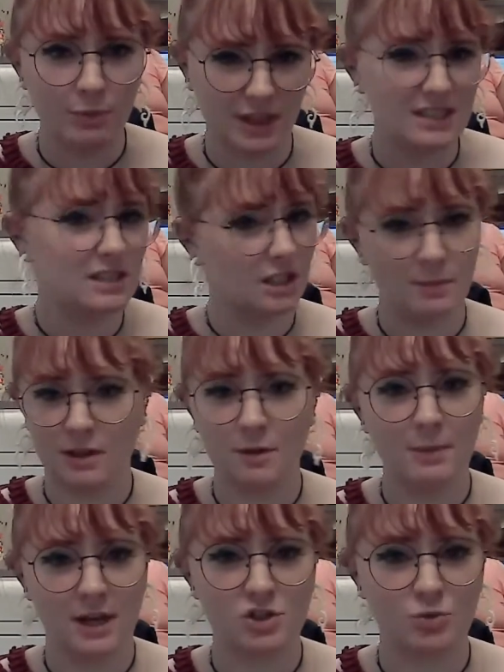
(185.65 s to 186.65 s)
That's going to be the
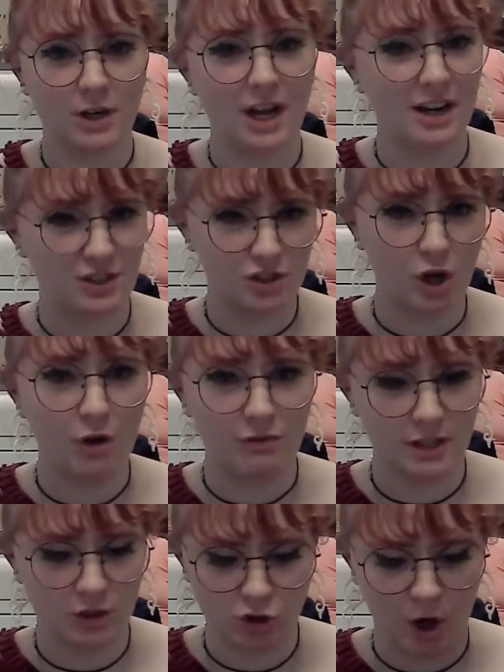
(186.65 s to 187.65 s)
best way to kind of solve
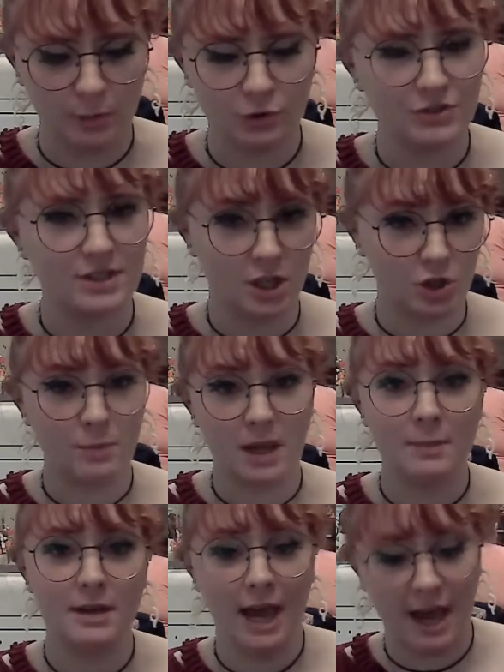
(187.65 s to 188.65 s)
any troubles that you may
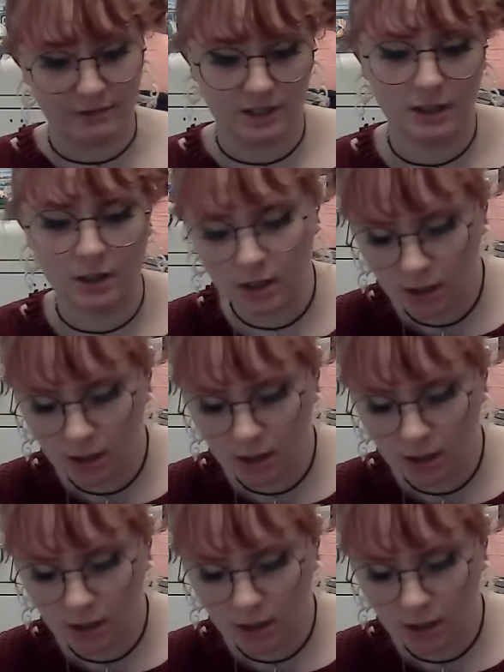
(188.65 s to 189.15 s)
be having.